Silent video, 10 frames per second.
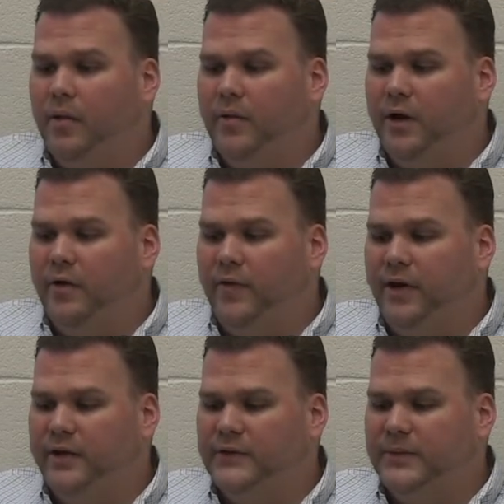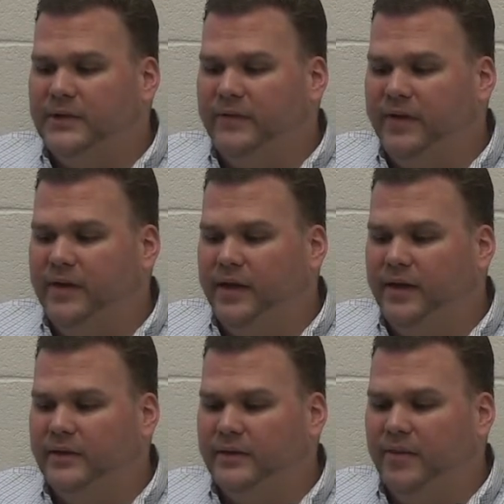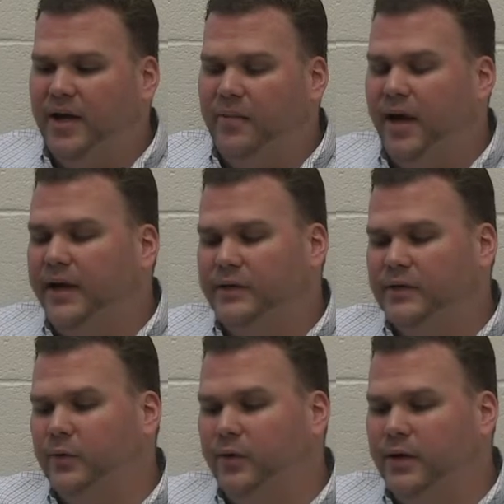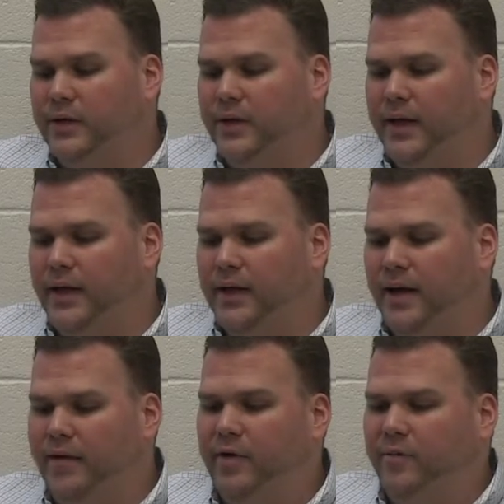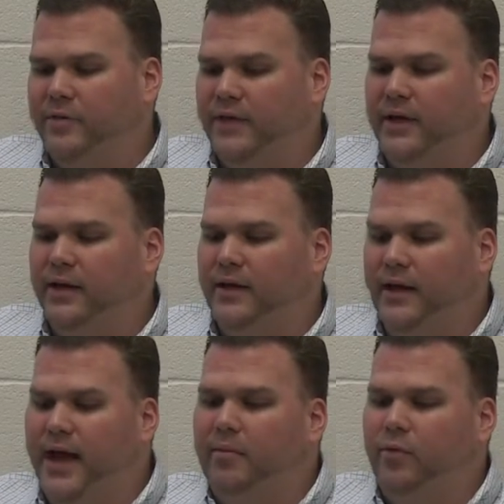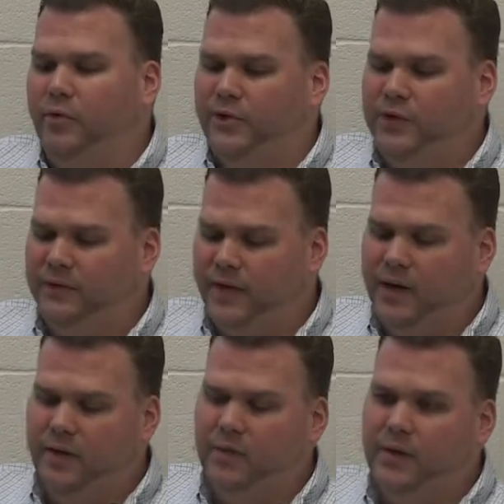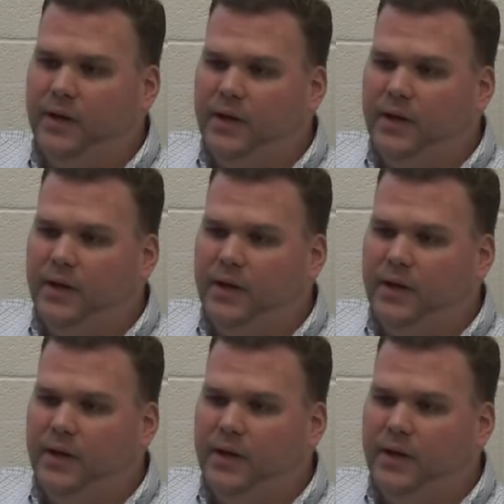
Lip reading: There are very specific things about my story that I represent that portion of Carroll.